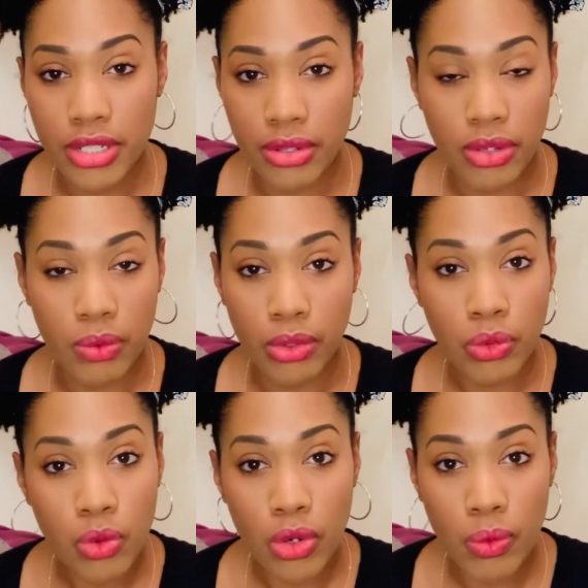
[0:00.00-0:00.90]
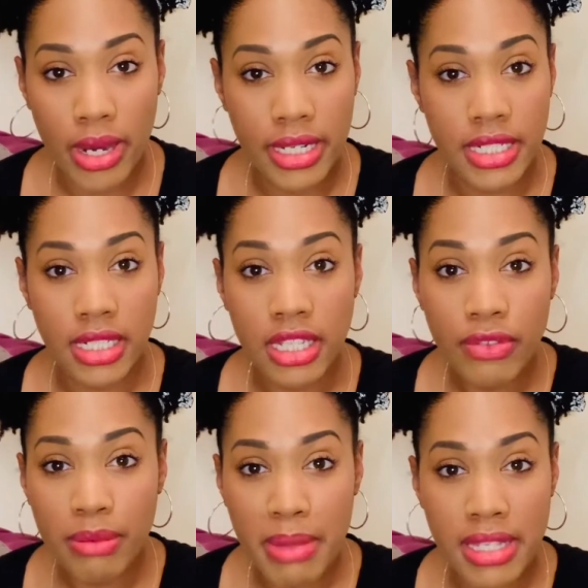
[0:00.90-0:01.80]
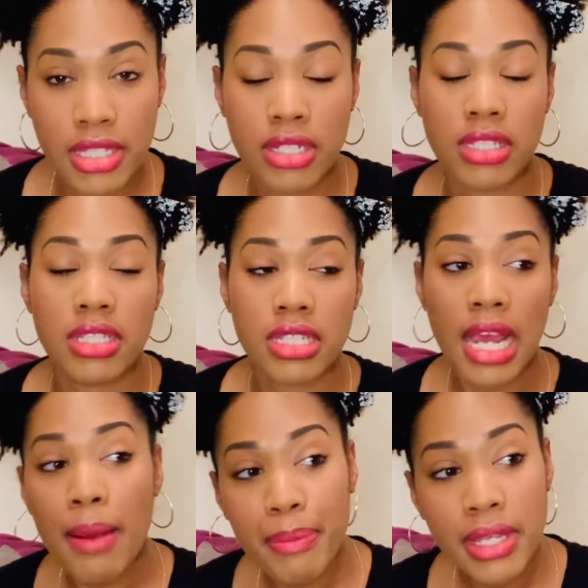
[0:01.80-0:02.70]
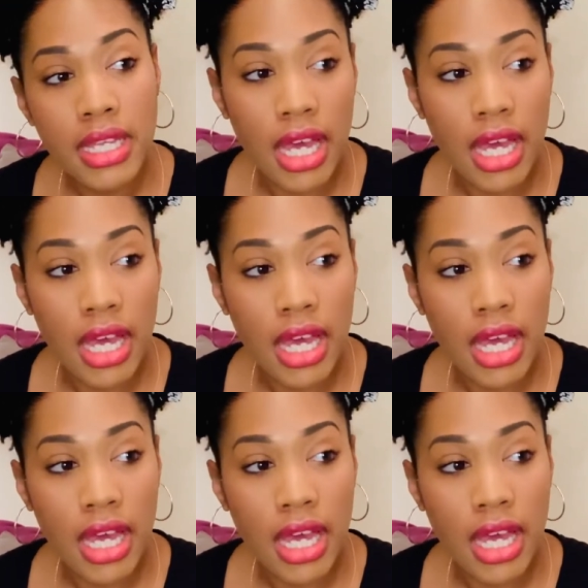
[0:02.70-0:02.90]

during World War One and deliver a message to stop